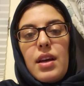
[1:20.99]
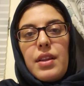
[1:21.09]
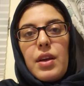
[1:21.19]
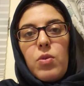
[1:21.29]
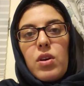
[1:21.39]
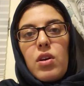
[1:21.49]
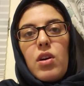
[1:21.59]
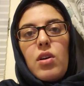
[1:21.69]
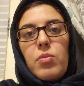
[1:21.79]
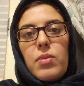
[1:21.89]
They were
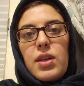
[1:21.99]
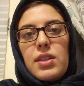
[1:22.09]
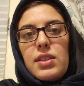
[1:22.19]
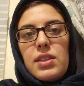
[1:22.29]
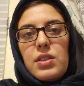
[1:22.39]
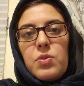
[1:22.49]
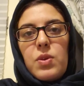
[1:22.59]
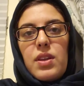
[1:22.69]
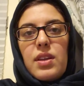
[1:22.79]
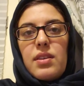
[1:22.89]
all martyred
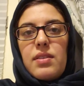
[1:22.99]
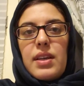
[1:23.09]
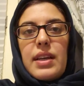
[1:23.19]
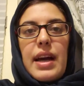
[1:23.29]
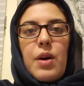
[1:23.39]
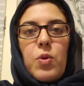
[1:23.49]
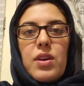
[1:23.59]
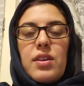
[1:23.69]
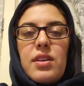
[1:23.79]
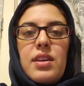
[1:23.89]
within an hour.